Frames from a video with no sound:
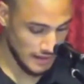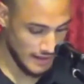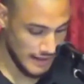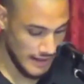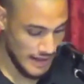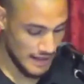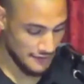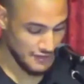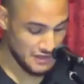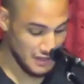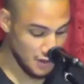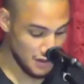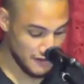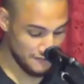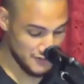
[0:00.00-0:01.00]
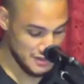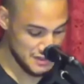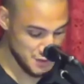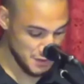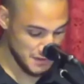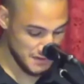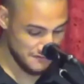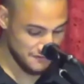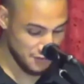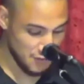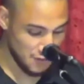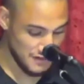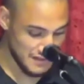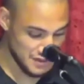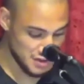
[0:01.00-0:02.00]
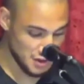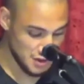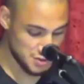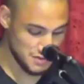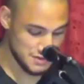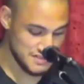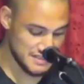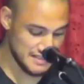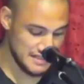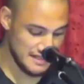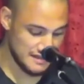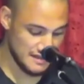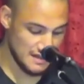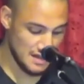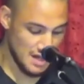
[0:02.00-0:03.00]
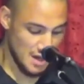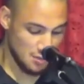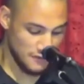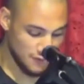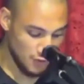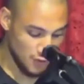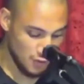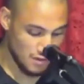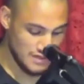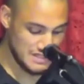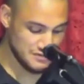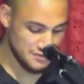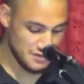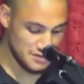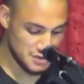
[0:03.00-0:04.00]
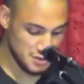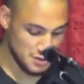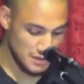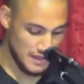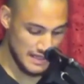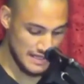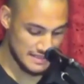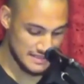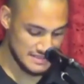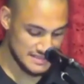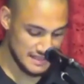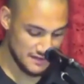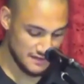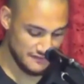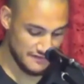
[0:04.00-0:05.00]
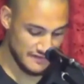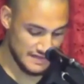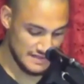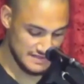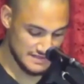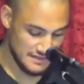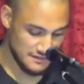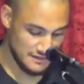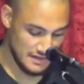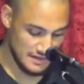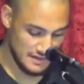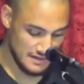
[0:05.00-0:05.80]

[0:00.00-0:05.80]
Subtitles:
Reading on in verse 24, then Joshua together with all Israel took Achan son of Zerah,